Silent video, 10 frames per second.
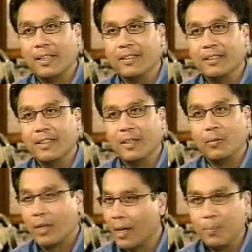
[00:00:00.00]

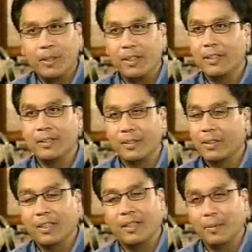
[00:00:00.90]
we're
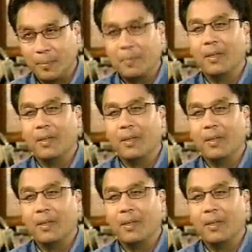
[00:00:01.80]
happy,